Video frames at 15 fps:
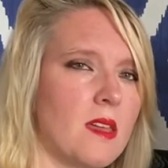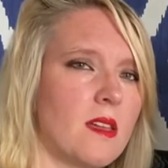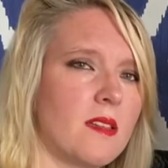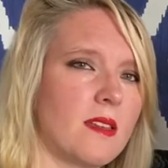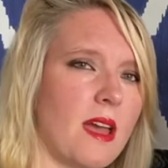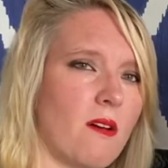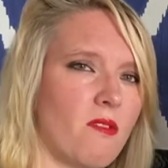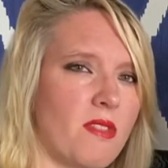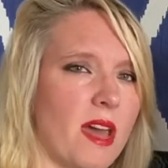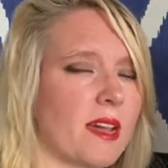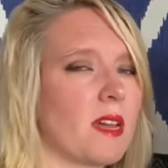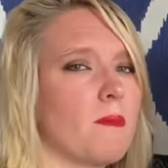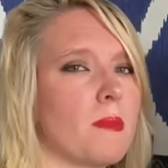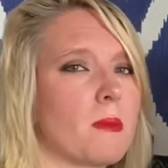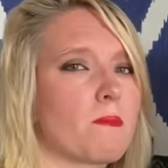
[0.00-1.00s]
Now, that
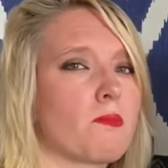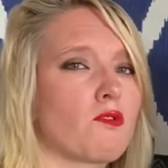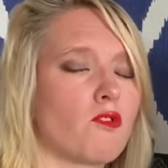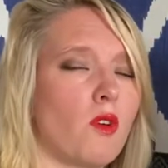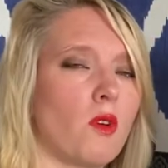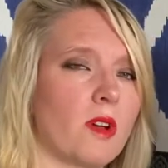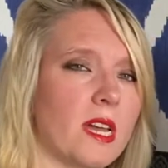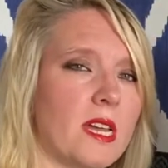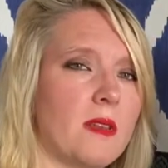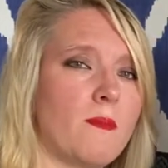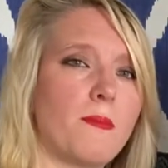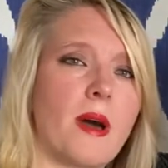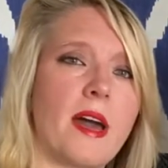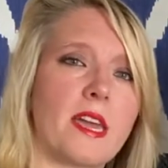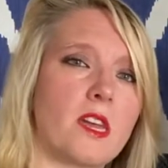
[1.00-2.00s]
can be broken
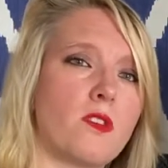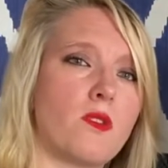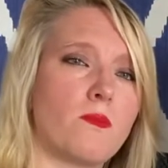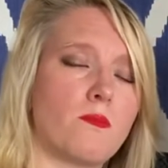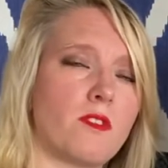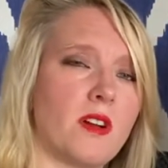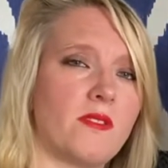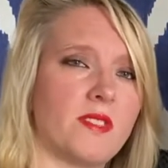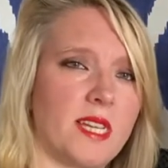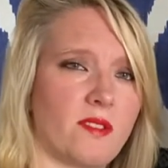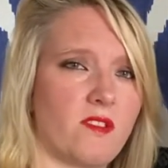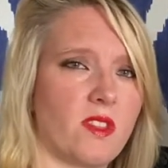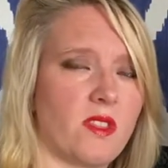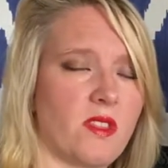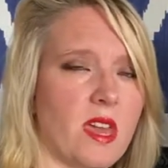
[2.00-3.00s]
by a number of
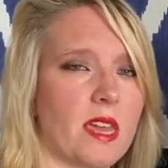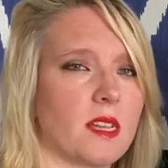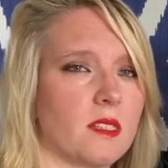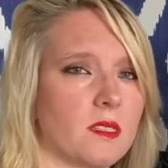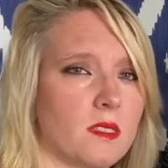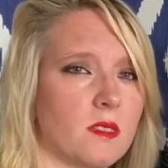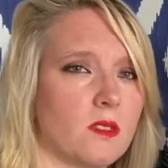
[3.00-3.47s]
different things.